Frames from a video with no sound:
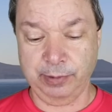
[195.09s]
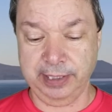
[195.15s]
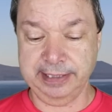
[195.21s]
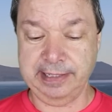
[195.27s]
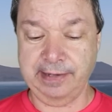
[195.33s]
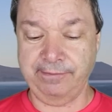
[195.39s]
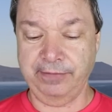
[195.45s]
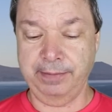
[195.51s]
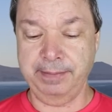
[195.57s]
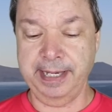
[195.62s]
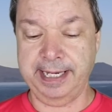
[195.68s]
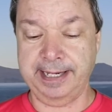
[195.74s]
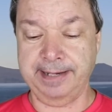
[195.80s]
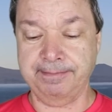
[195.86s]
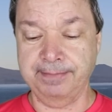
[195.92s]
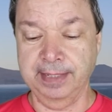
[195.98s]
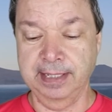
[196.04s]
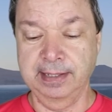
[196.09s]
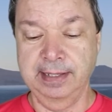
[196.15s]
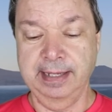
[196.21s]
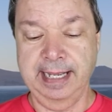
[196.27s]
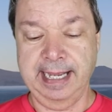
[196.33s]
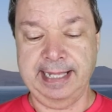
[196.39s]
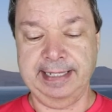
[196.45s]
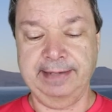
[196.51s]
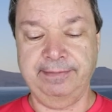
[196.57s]
works out for me.
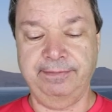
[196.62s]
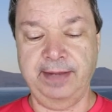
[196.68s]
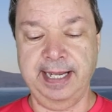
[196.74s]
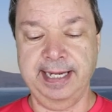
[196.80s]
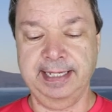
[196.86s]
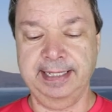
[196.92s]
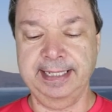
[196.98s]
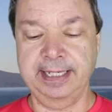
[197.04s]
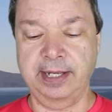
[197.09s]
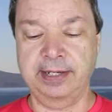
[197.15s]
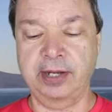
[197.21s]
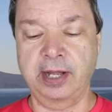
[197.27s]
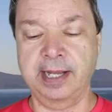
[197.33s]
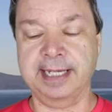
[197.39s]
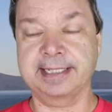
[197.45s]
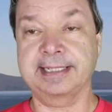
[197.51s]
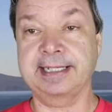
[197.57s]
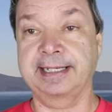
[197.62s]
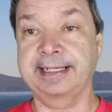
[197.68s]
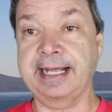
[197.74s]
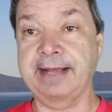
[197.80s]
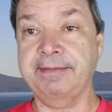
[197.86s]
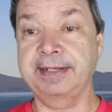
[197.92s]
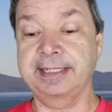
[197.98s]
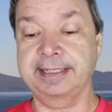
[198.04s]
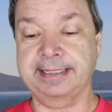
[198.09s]
And then finally, on August
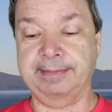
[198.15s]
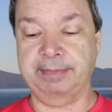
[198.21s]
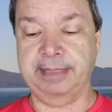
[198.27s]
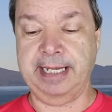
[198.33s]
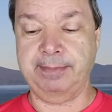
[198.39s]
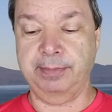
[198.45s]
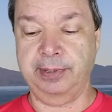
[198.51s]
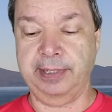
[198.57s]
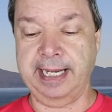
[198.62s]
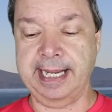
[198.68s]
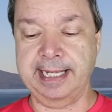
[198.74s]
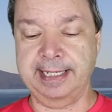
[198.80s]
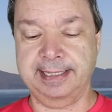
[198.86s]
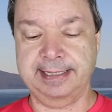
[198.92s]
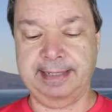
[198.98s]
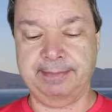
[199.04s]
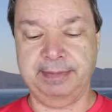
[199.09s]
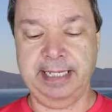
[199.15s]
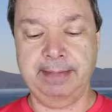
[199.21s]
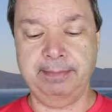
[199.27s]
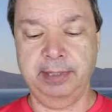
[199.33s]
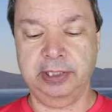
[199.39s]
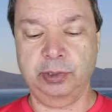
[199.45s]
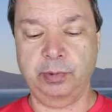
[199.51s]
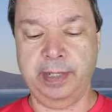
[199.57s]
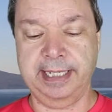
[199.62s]
11th, September 8th,
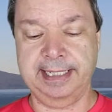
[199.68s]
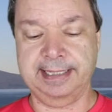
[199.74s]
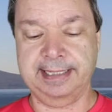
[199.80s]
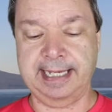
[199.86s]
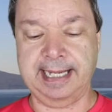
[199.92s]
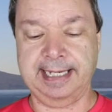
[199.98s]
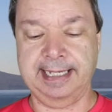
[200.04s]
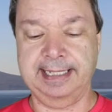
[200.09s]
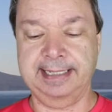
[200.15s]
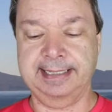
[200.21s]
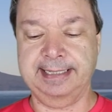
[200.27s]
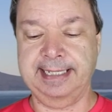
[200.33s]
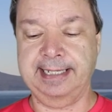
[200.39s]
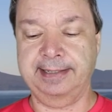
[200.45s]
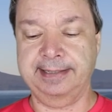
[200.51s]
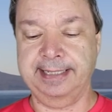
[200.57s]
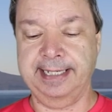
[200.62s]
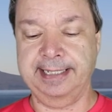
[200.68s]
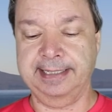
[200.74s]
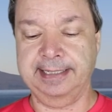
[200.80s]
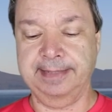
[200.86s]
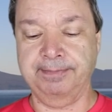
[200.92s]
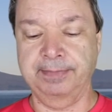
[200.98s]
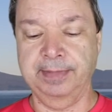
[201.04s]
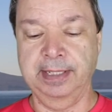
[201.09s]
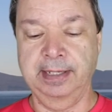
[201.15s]
September 22nd, sail
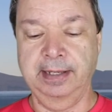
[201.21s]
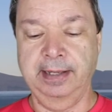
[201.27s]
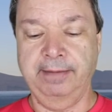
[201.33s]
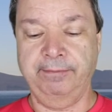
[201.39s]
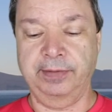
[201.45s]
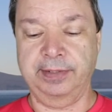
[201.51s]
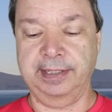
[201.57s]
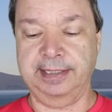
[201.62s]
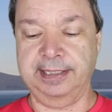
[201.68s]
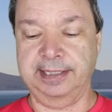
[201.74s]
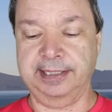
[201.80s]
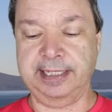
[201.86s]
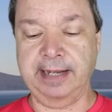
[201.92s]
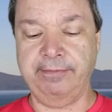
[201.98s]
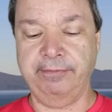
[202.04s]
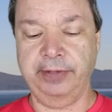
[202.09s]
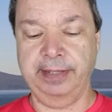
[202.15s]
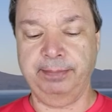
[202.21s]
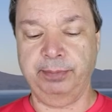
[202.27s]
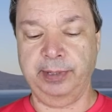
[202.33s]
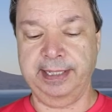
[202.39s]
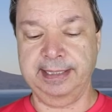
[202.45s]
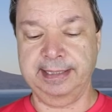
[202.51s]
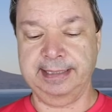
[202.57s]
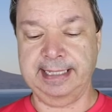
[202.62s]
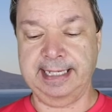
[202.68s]
dates for the Discovery
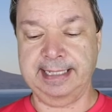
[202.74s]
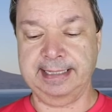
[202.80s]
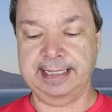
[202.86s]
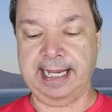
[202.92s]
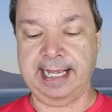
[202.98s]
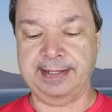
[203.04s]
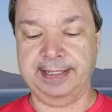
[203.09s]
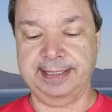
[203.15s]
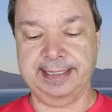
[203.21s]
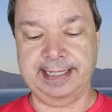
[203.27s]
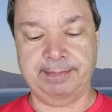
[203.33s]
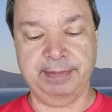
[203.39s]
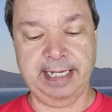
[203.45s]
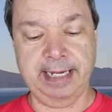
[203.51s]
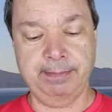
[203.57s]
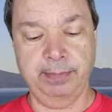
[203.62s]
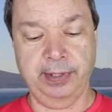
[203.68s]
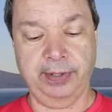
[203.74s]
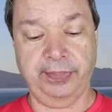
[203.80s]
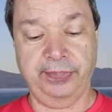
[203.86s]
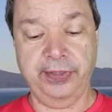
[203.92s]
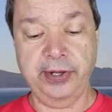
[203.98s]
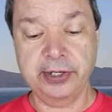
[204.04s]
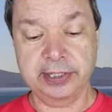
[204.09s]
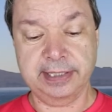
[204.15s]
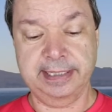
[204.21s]
Princess and the September
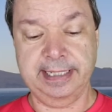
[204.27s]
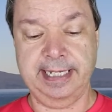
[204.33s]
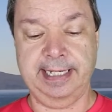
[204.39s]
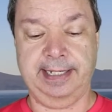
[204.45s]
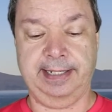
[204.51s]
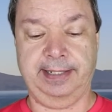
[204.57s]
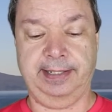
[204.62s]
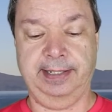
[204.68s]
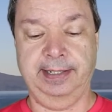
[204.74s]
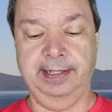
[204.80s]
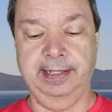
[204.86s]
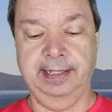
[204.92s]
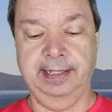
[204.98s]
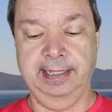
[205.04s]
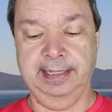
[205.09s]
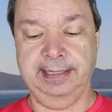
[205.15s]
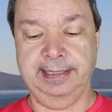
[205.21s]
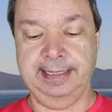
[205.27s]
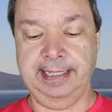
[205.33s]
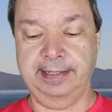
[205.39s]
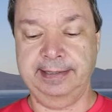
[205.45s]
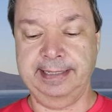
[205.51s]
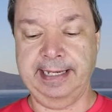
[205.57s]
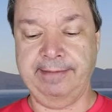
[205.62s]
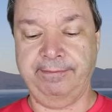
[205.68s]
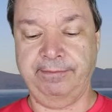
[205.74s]
13th sail
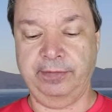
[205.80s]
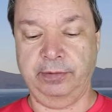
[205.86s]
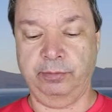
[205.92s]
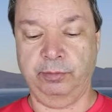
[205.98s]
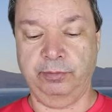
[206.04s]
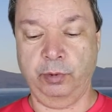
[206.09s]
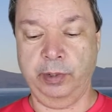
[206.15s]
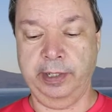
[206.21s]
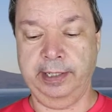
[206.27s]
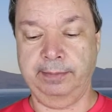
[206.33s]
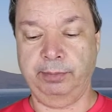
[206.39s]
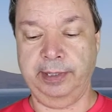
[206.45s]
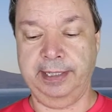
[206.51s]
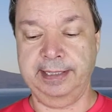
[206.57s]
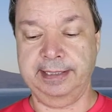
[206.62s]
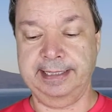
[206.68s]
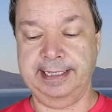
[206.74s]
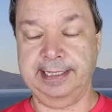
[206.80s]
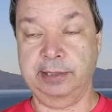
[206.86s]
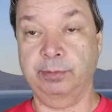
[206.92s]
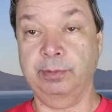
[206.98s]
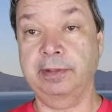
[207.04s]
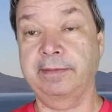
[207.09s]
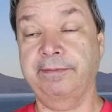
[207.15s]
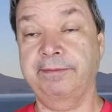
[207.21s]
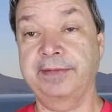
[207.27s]
date for Royal Princess
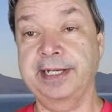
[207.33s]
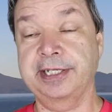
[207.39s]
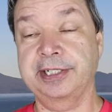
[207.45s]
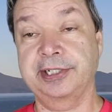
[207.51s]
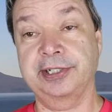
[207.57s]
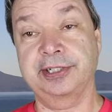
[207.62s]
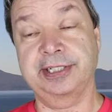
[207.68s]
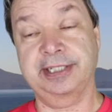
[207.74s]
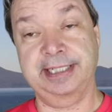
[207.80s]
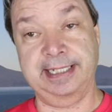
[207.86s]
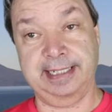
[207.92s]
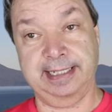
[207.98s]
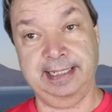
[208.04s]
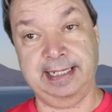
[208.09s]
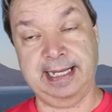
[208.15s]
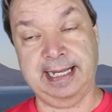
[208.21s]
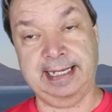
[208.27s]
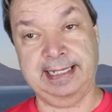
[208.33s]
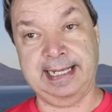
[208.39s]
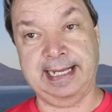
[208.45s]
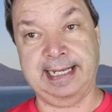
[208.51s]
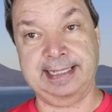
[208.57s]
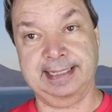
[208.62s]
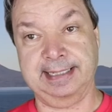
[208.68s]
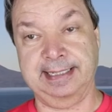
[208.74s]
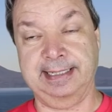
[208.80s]
will feature Sitka,
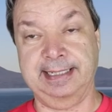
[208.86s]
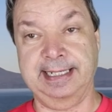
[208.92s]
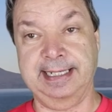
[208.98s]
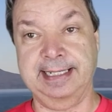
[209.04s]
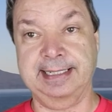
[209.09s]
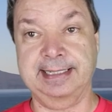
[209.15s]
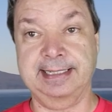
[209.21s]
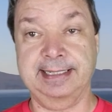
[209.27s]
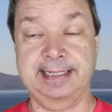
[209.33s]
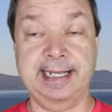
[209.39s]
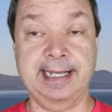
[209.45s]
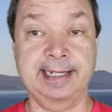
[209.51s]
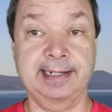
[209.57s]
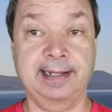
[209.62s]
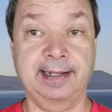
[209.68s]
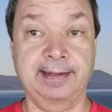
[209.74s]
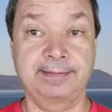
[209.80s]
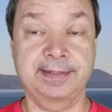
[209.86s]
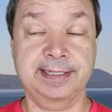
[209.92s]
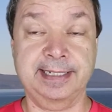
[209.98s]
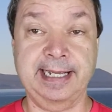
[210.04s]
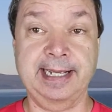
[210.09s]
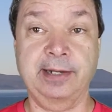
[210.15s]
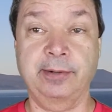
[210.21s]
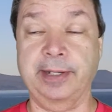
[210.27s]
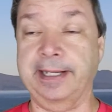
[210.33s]
Alaska instead of
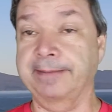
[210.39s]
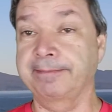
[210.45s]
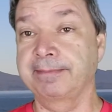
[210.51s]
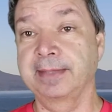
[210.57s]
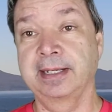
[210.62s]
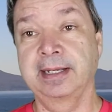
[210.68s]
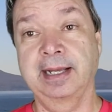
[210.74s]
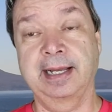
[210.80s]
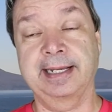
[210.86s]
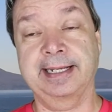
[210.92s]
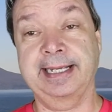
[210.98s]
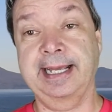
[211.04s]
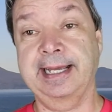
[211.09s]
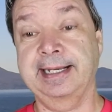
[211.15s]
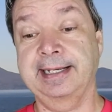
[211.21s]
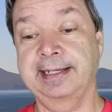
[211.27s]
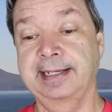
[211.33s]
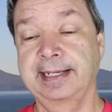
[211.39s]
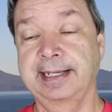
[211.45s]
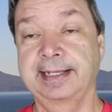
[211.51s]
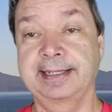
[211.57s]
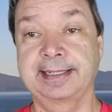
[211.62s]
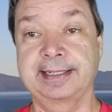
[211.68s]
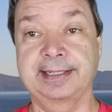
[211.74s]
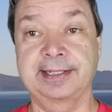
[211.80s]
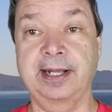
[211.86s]
Skagway. Again,
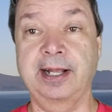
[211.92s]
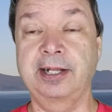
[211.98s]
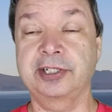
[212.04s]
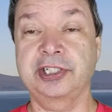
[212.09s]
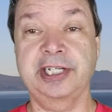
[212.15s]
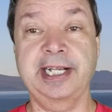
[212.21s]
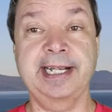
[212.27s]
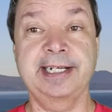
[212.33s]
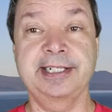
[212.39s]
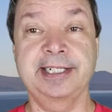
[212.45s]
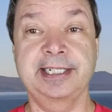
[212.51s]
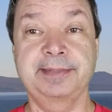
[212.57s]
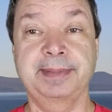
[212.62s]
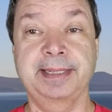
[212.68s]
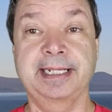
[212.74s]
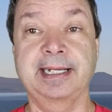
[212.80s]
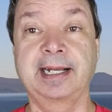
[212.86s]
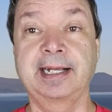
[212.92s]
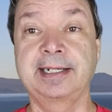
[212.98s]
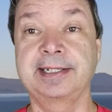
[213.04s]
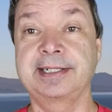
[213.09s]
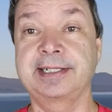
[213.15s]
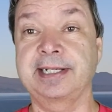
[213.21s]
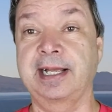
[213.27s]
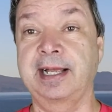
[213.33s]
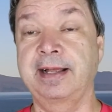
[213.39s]
this is all changes
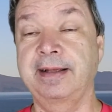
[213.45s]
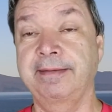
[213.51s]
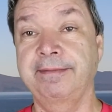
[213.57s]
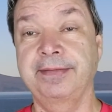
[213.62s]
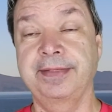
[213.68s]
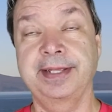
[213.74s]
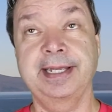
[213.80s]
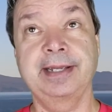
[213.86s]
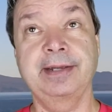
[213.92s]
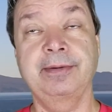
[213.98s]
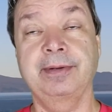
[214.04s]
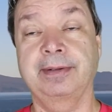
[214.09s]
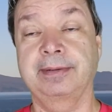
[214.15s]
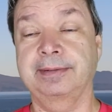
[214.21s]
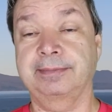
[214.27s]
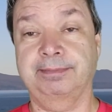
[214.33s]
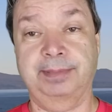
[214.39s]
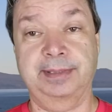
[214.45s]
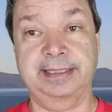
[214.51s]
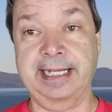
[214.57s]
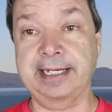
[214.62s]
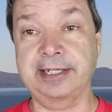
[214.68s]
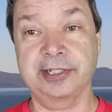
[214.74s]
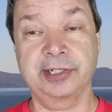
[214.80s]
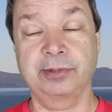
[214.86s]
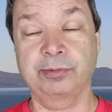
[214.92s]
because of the
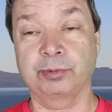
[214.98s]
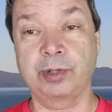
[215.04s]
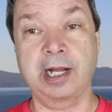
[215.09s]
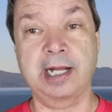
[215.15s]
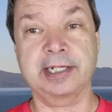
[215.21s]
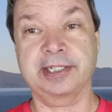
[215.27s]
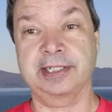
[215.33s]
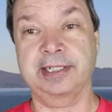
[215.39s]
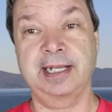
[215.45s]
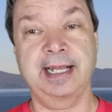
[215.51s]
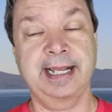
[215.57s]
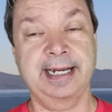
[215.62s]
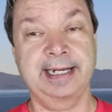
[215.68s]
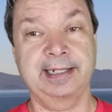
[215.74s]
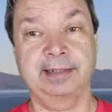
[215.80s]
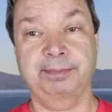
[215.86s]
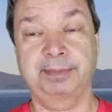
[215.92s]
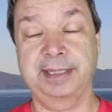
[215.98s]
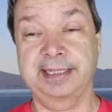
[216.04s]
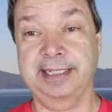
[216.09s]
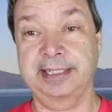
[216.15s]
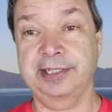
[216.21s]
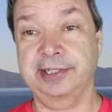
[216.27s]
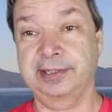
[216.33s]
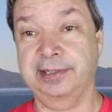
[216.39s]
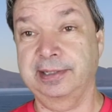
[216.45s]
potential rock slide and the
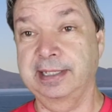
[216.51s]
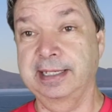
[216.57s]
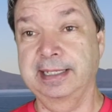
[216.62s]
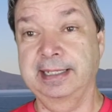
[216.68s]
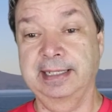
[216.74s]
potential